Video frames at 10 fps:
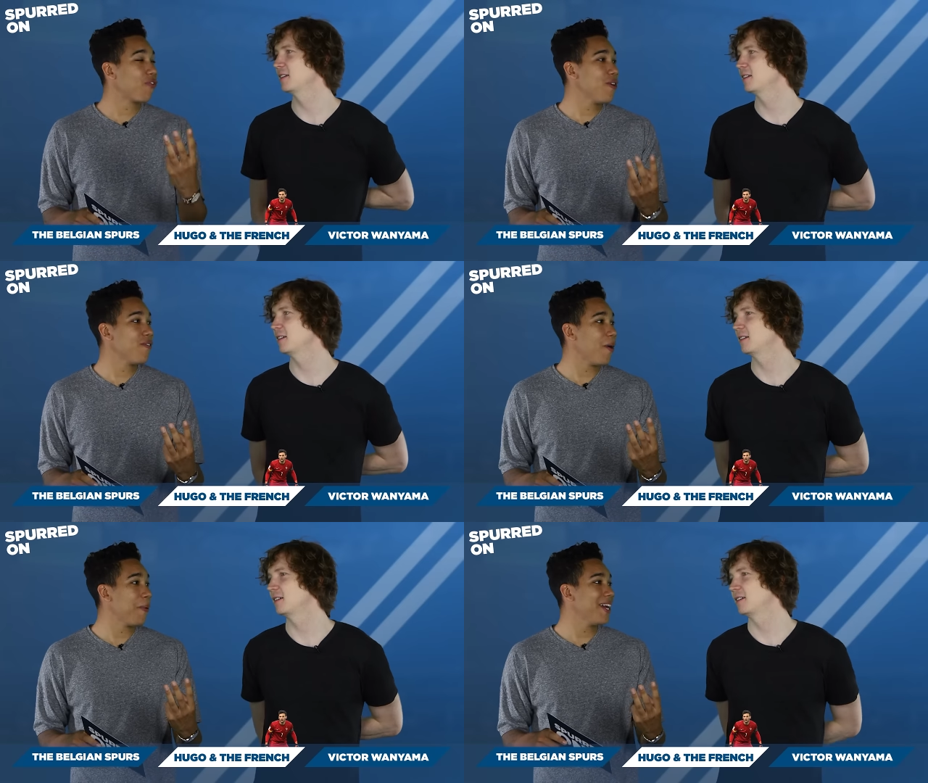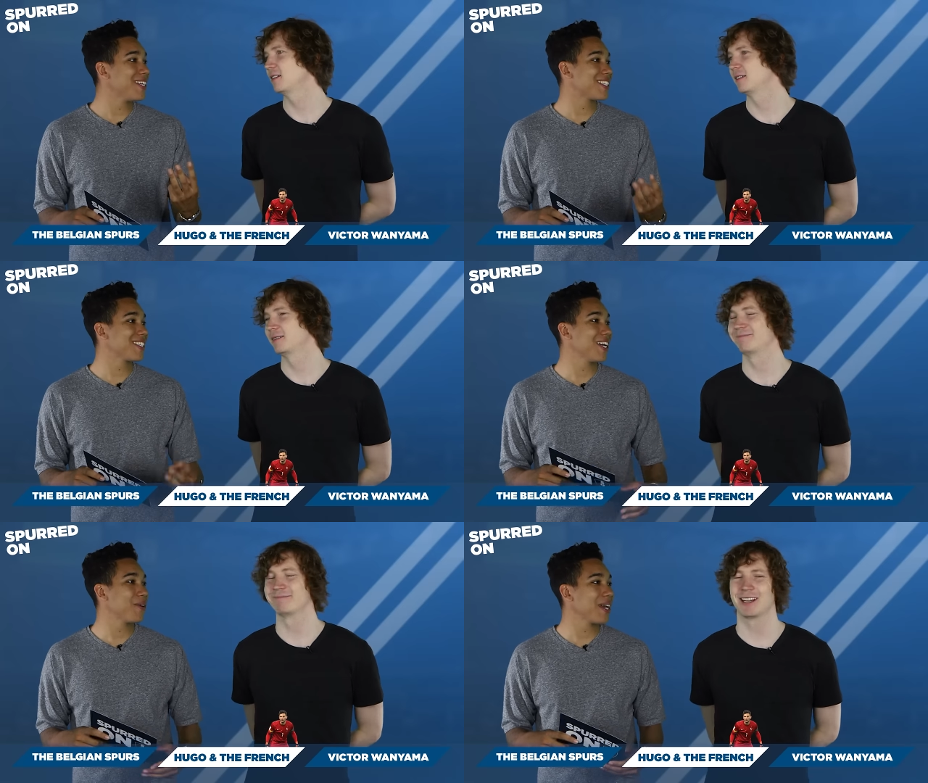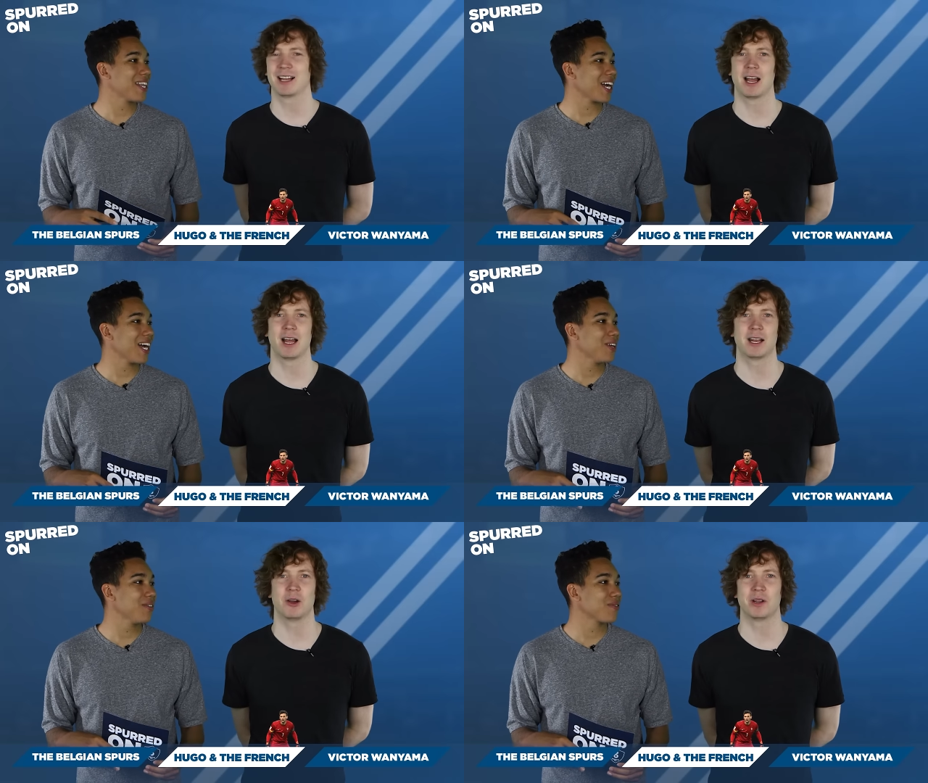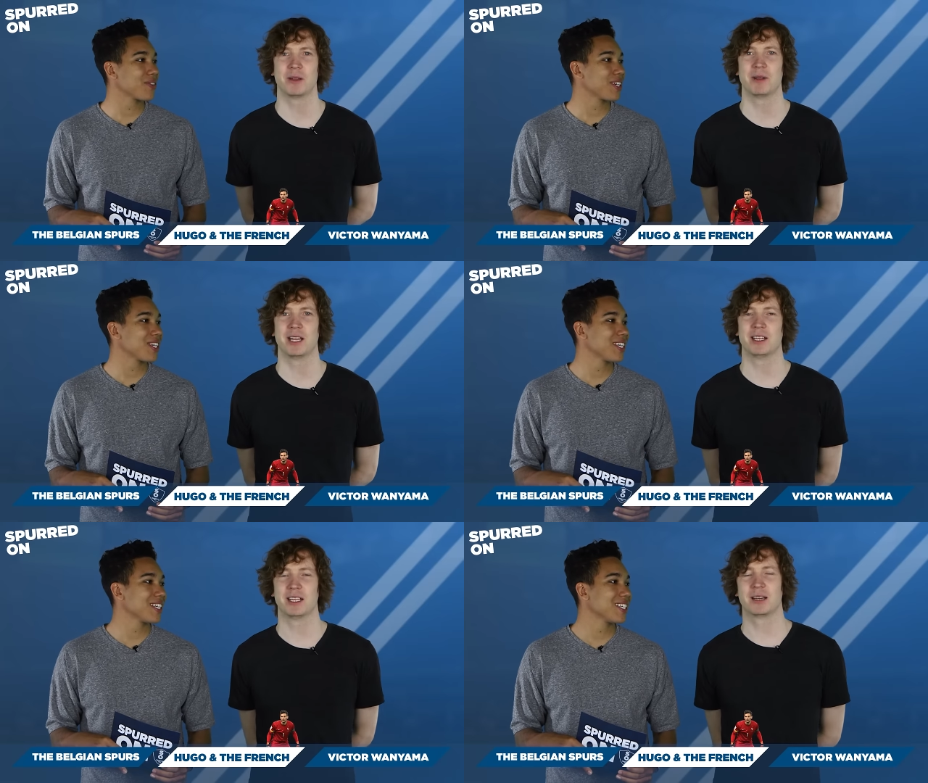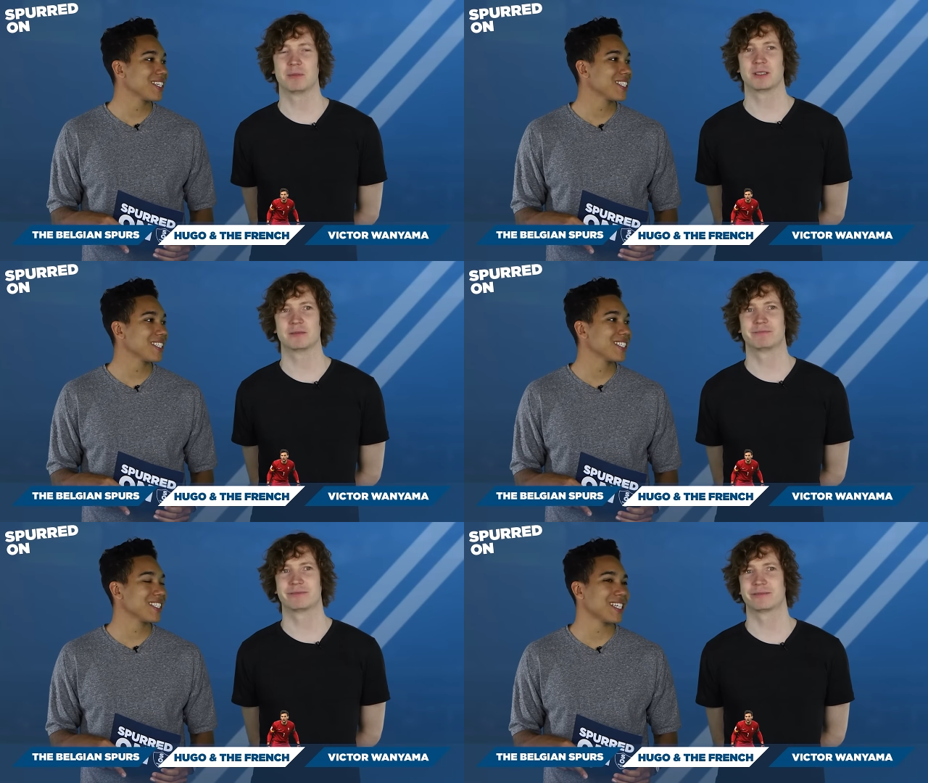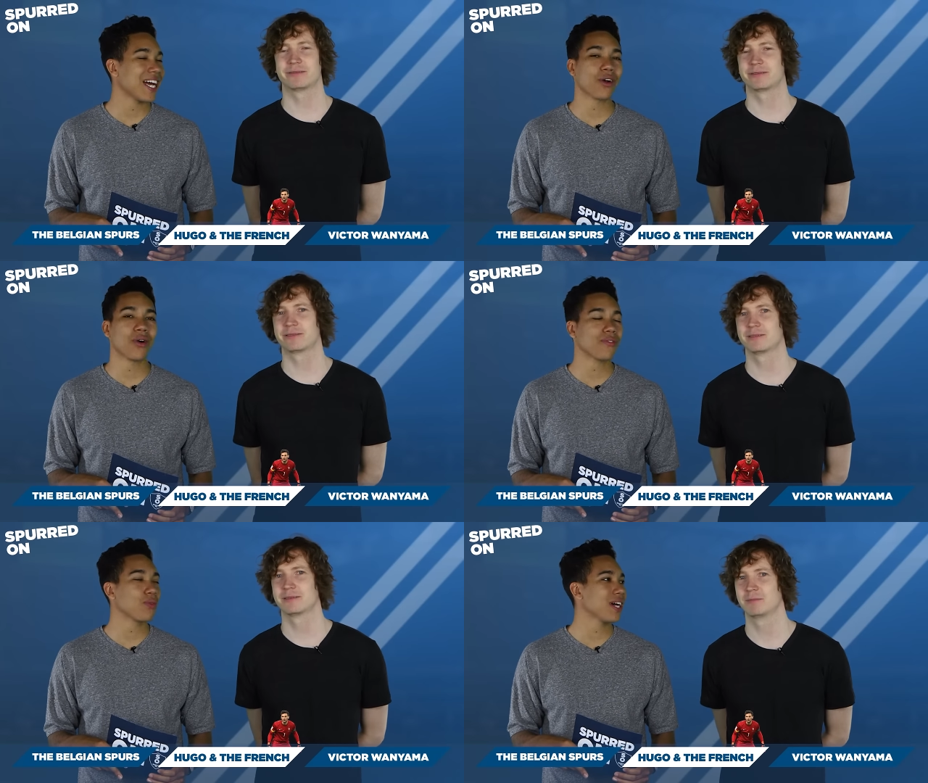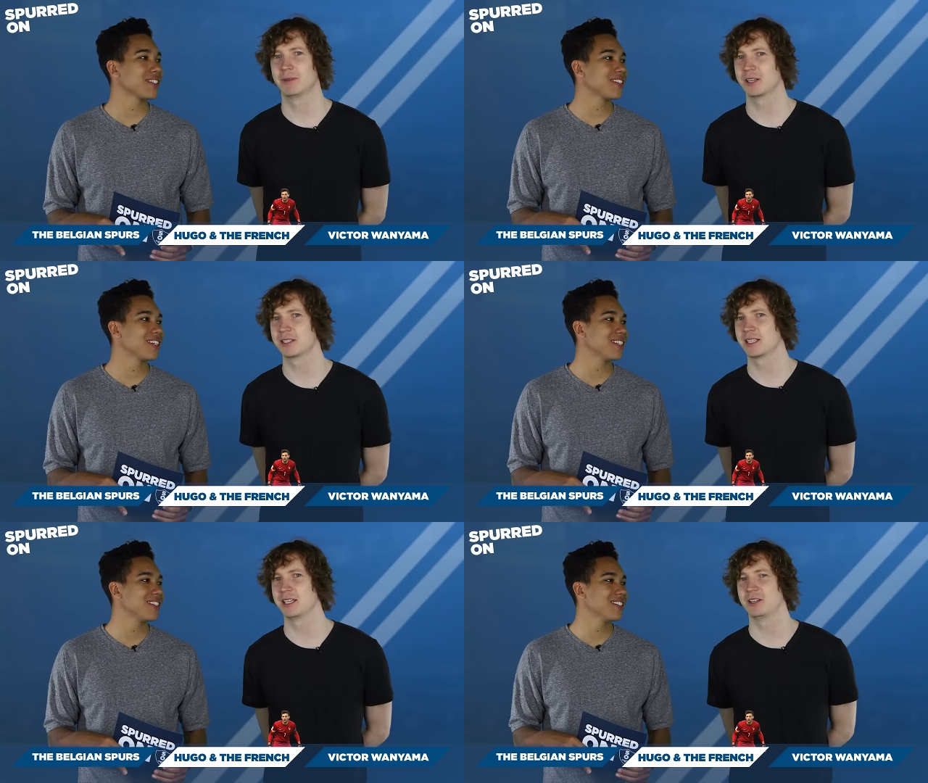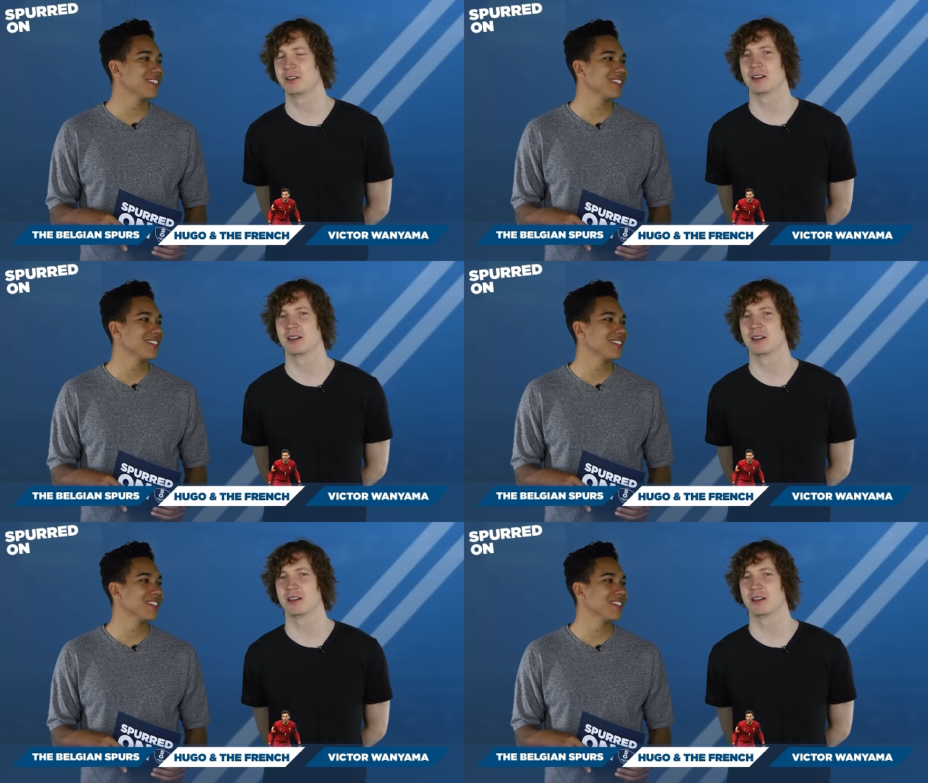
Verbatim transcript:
Speaker 1: three of our players to take away that kind of. I know of what you mean, yeah, but I know after what Hazard did.